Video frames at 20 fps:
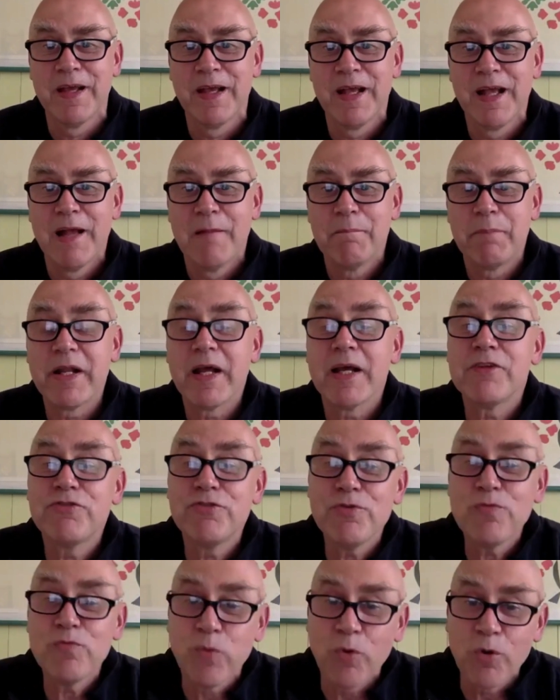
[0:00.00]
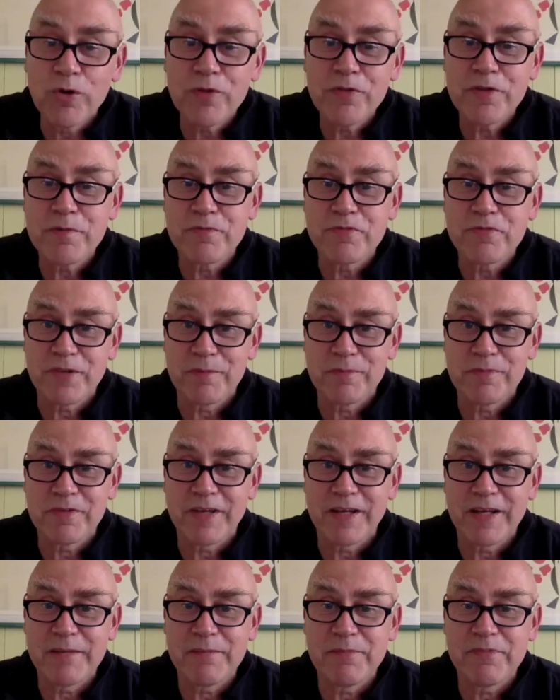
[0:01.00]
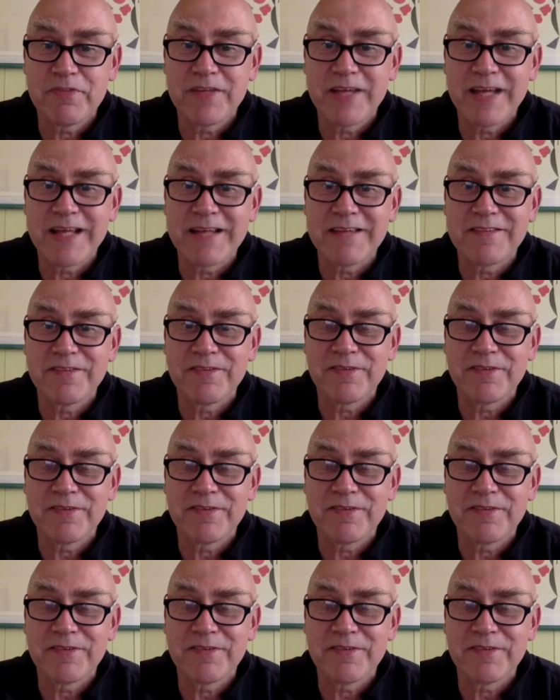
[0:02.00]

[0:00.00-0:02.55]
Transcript: But I do warn them sometimes that